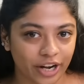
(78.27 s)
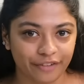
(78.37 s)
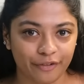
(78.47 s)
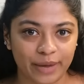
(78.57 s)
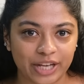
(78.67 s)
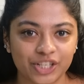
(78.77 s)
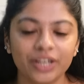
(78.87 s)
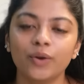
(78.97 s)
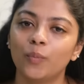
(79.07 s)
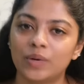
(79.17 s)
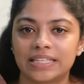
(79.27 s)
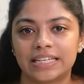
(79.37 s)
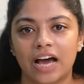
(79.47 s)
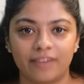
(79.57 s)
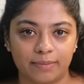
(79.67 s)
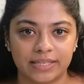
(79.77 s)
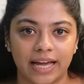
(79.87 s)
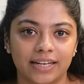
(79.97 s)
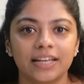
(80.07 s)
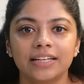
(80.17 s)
information, visit our website